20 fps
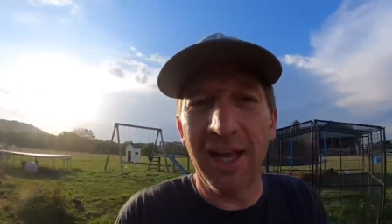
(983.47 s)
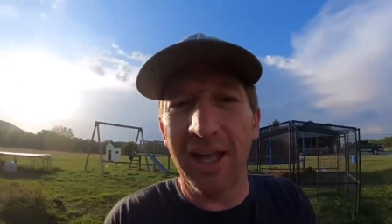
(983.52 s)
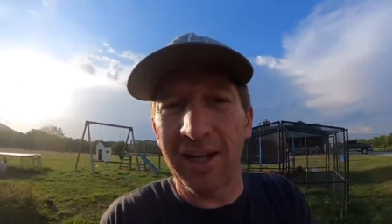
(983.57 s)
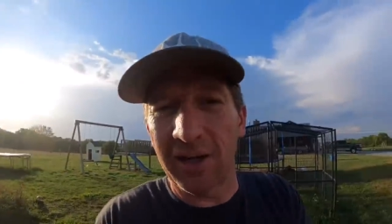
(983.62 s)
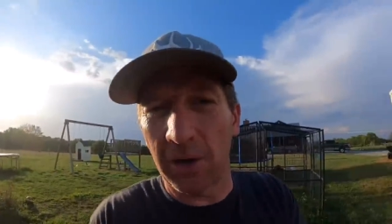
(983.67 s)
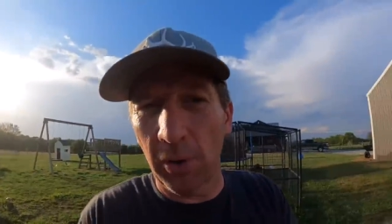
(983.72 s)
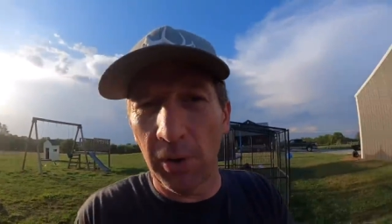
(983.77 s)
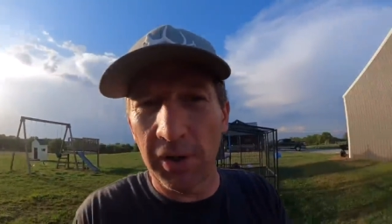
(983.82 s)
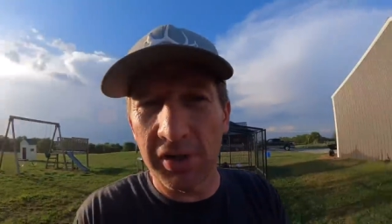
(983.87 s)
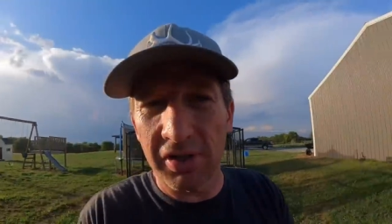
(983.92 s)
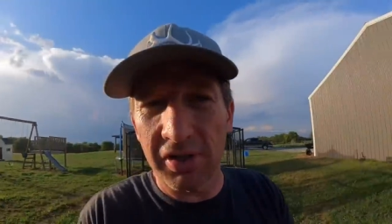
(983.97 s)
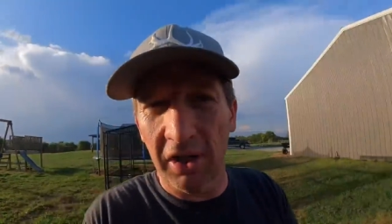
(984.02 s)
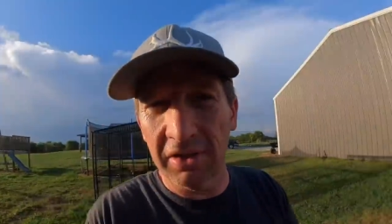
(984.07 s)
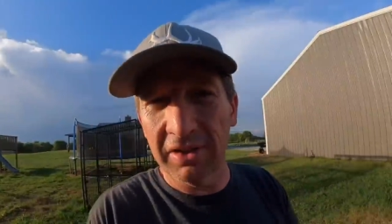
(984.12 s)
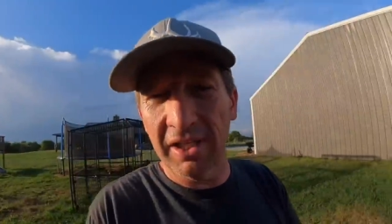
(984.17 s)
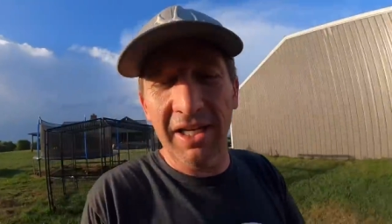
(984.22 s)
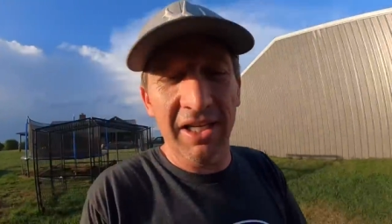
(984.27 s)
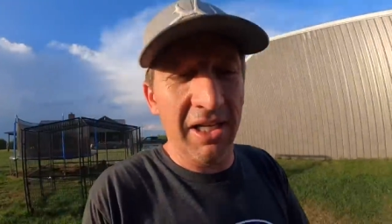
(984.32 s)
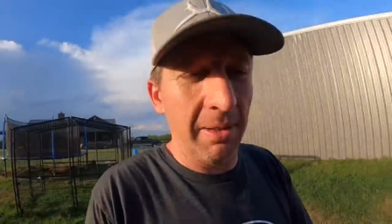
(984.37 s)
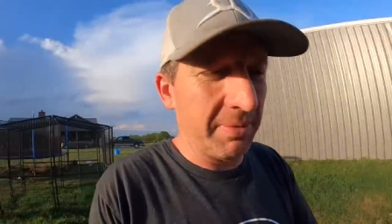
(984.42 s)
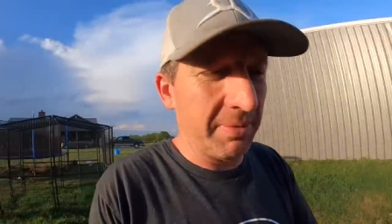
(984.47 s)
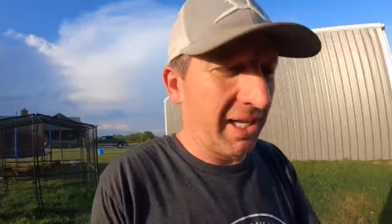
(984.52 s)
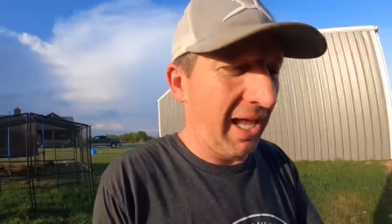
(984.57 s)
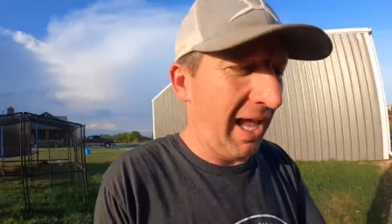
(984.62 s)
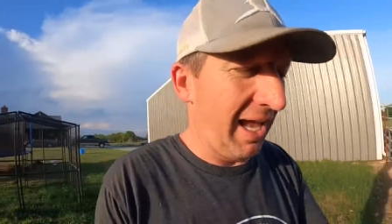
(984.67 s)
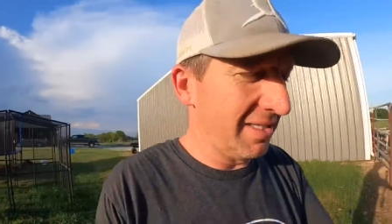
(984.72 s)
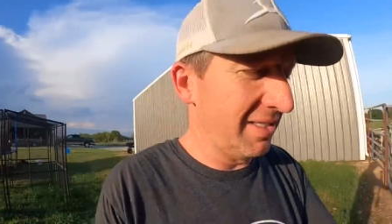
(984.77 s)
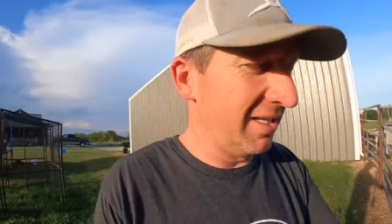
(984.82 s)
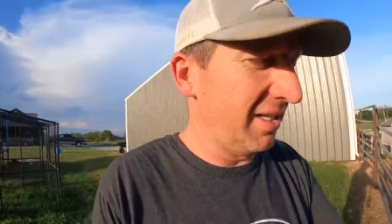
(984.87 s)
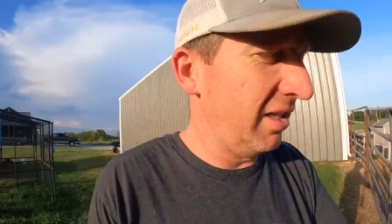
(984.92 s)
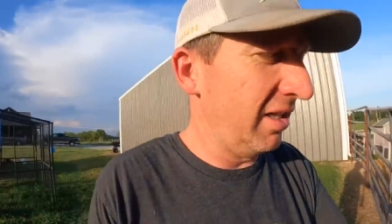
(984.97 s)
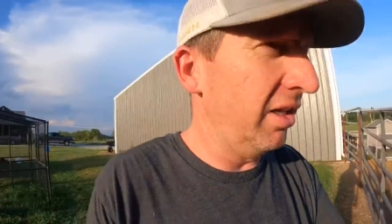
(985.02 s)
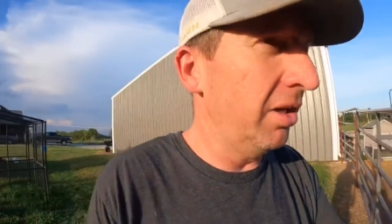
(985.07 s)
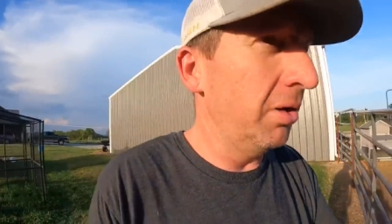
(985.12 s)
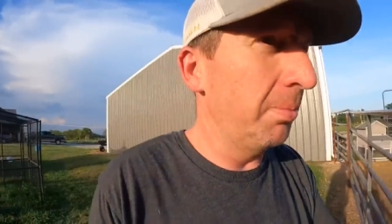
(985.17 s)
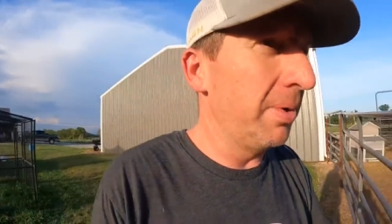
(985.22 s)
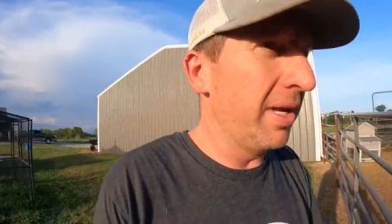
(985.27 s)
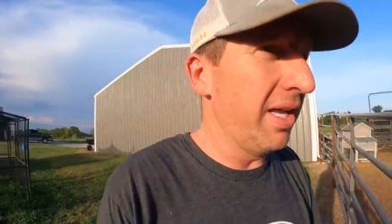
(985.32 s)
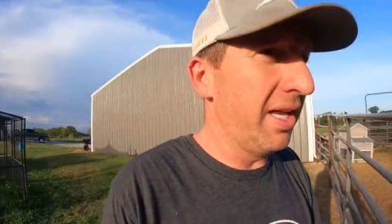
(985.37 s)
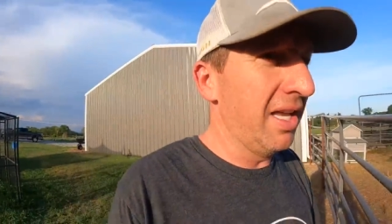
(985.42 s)
And of course, I'll take it up to Cassie in a
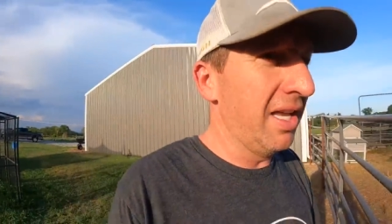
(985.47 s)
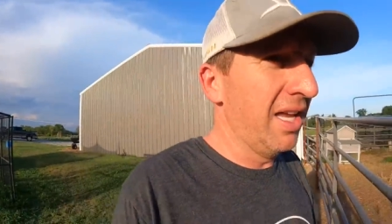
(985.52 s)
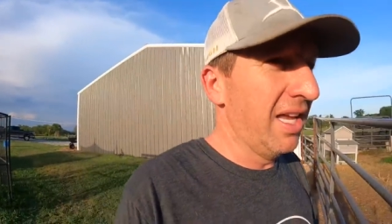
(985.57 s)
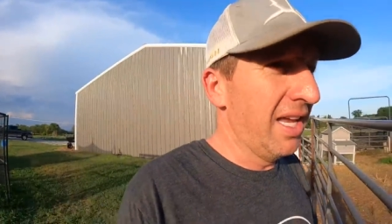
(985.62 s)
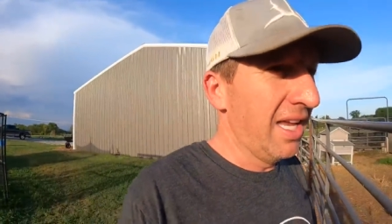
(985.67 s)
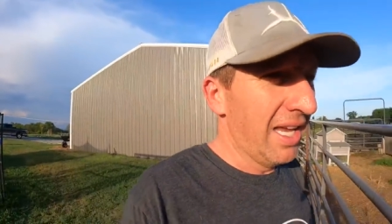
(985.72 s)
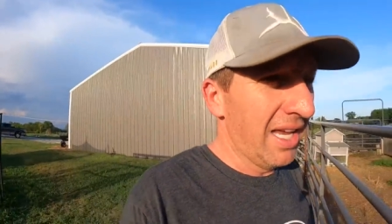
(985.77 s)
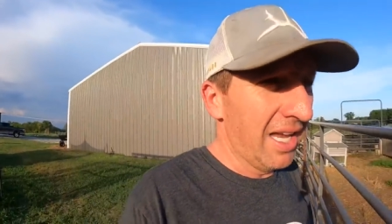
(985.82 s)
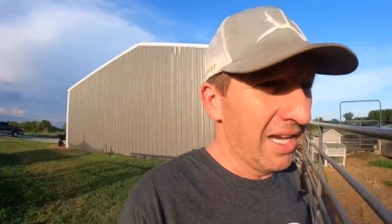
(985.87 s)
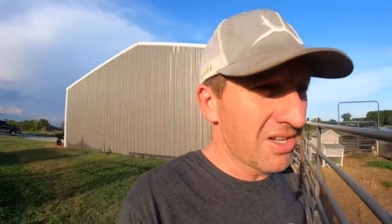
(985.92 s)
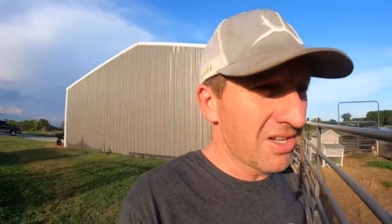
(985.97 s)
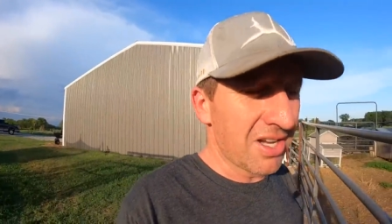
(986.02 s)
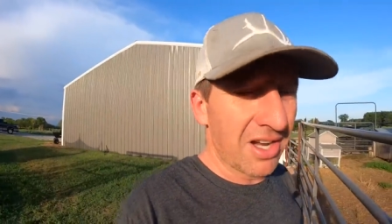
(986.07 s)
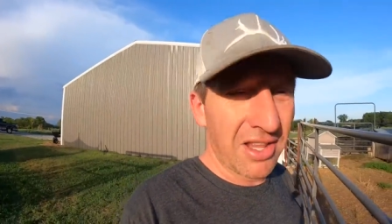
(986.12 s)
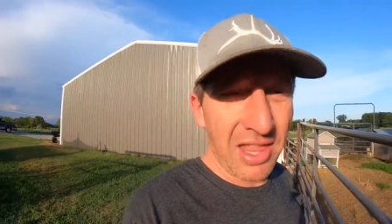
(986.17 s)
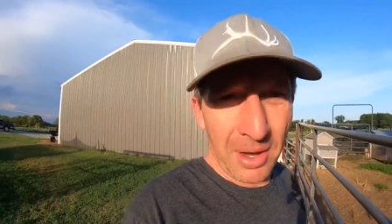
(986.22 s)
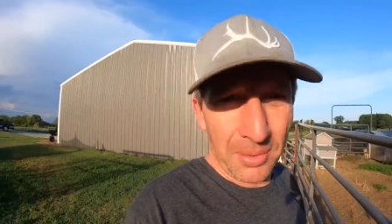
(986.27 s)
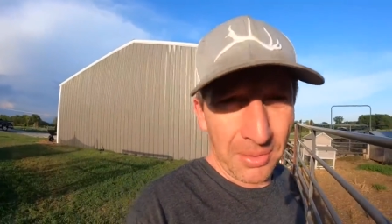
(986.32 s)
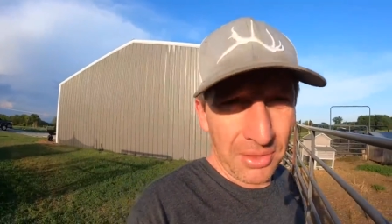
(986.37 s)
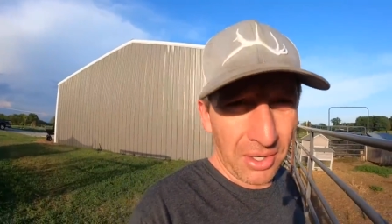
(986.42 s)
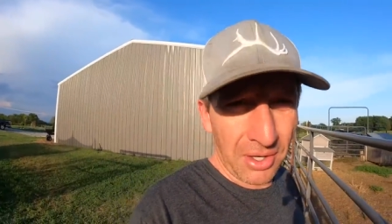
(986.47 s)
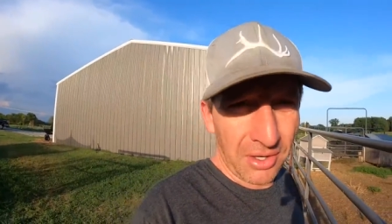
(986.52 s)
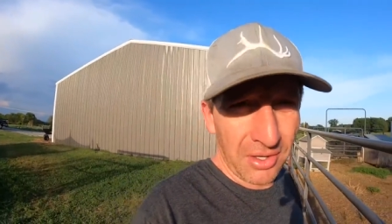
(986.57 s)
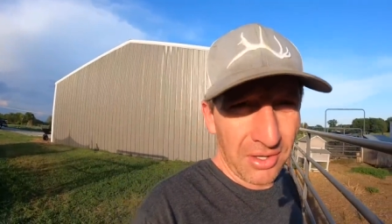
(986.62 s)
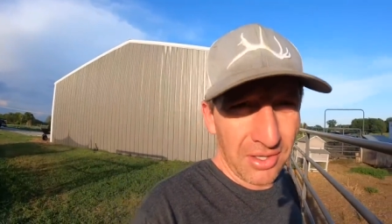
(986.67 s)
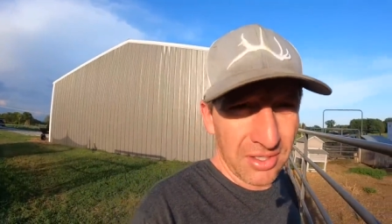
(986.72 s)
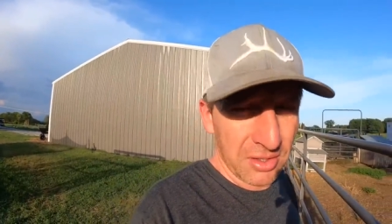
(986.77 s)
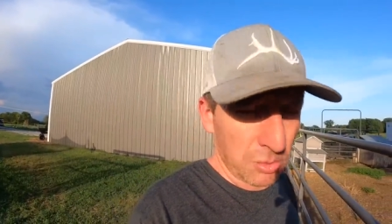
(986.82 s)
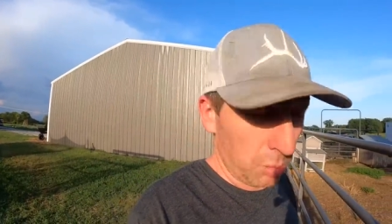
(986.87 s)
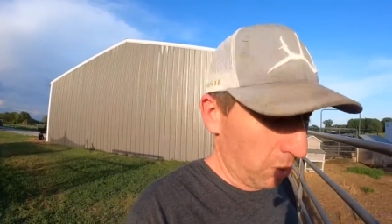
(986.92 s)
little bit and share that with her as